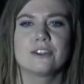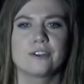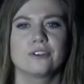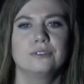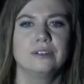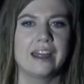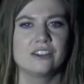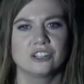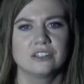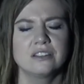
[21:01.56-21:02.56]
local
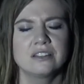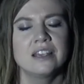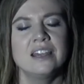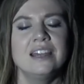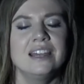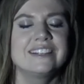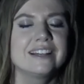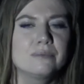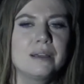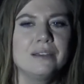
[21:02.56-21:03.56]
legends. It
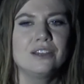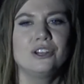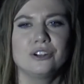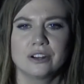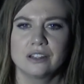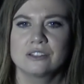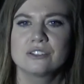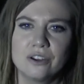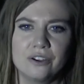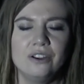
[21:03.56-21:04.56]
does make me curious
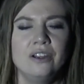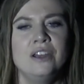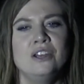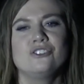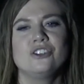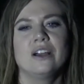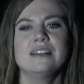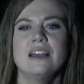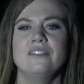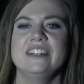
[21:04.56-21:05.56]
though. Do you
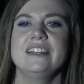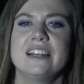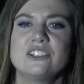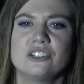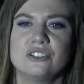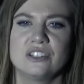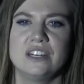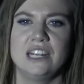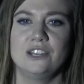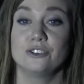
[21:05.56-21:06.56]
guys have any legends
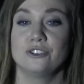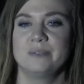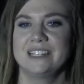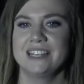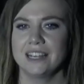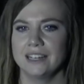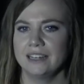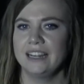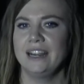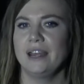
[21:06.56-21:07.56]
near you,
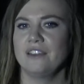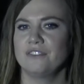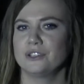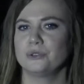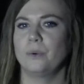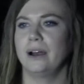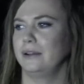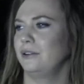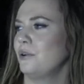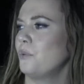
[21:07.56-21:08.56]
particularly if it's
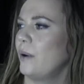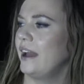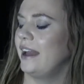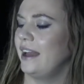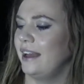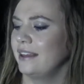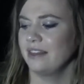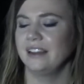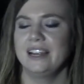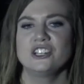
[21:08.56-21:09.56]
one where
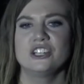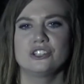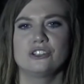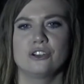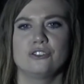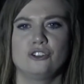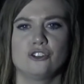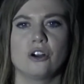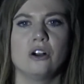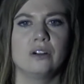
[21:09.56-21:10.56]
the legend is so
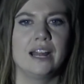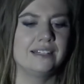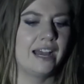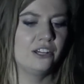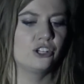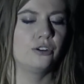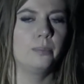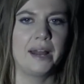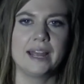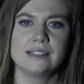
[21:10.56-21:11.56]
strong attached to a
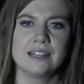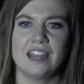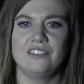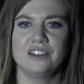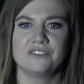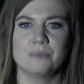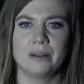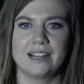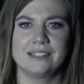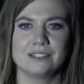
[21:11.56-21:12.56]
place, even if the
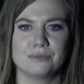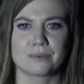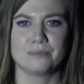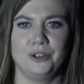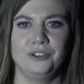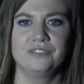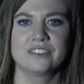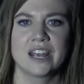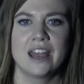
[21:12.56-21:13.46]
place is removed,